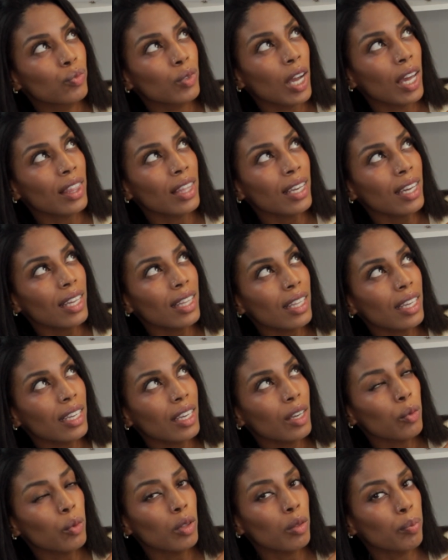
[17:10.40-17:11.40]
I think I
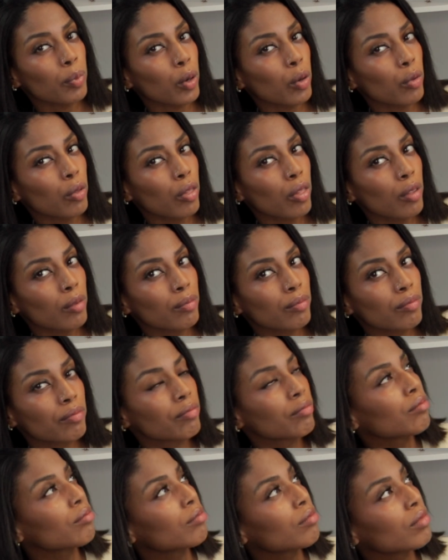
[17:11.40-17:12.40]
like it with both.
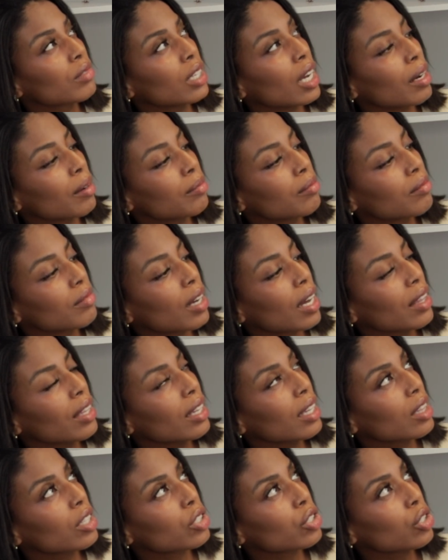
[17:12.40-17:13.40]
Yeah, I
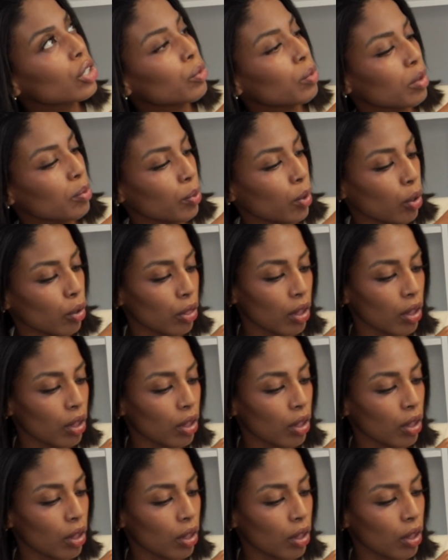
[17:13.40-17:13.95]
think it looks good with both.